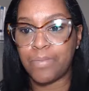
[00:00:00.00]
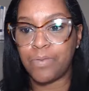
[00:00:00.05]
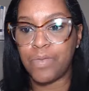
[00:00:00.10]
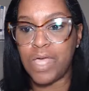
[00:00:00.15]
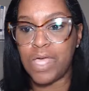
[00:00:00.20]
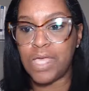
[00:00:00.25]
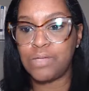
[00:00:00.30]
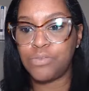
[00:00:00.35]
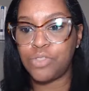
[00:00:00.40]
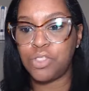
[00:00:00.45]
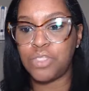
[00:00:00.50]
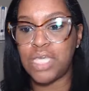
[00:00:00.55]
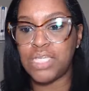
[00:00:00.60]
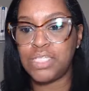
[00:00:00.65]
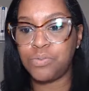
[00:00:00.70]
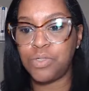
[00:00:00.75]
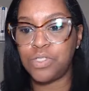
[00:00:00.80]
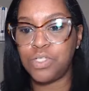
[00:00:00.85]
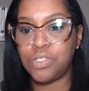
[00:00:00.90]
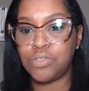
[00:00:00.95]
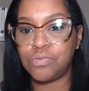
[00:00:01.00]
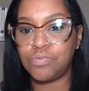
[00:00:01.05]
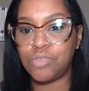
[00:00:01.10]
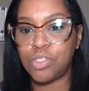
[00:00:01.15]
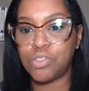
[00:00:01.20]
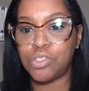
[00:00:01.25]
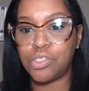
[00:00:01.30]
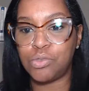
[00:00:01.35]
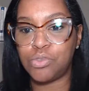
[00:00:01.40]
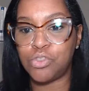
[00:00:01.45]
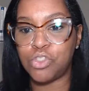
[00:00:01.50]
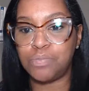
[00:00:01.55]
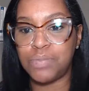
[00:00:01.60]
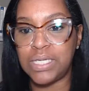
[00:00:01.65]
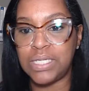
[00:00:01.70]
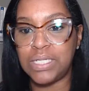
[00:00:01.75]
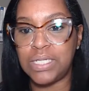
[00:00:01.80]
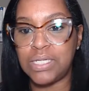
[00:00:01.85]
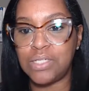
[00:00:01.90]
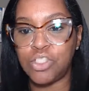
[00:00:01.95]
Okay, so that's what your social
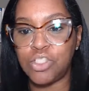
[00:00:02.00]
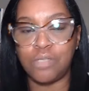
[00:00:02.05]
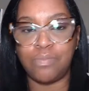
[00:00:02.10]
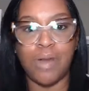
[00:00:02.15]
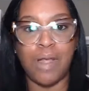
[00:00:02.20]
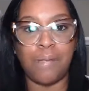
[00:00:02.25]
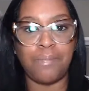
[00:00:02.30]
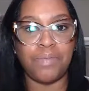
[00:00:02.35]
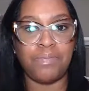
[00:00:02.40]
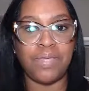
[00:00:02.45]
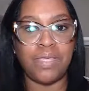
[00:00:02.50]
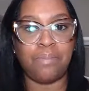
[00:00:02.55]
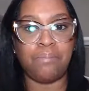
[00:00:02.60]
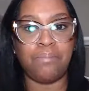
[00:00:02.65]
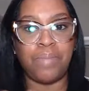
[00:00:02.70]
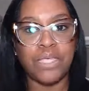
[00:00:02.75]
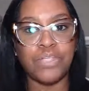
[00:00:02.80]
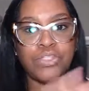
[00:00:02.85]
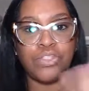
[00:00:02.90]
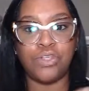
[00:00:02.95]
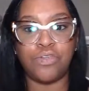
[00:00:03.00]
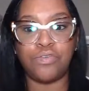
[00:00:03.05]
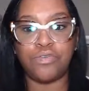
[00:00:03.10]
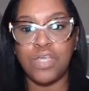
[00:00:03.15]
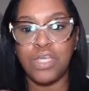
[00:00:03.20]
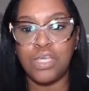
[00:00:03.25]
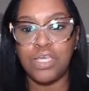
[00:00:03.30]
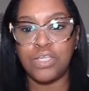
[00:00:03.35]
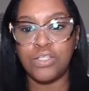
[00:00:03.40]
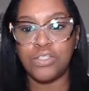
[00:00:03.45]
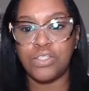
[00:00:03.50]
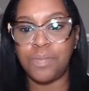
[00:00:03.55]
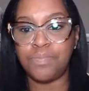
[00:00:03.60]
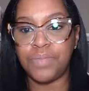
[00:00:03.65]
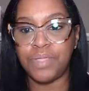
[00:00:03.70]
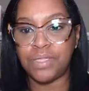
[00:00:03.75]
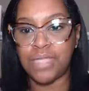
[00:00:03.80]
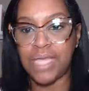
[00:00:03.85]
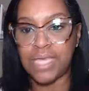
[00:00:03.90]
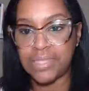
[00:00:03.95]
media should probably be, a mix of
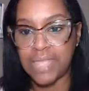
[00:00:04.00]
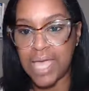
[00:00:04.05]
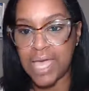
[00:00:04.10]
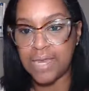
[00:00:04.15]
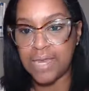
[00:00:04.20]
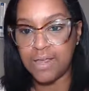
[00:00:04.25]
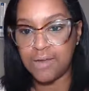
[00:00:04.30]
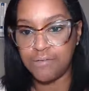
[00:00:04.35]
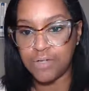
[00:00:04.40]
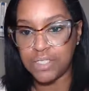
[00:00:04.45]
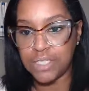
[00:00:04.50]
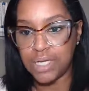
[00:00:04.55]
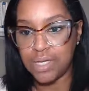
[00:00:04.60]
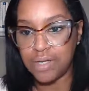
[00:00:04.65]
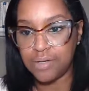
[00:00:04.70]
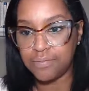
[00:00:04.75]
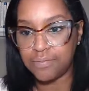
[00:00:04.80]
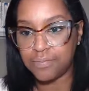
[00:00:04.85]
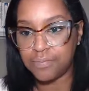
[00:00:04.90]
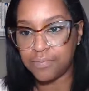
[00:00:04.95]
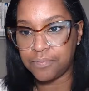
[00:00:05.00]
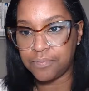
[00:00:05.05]
something like that every day.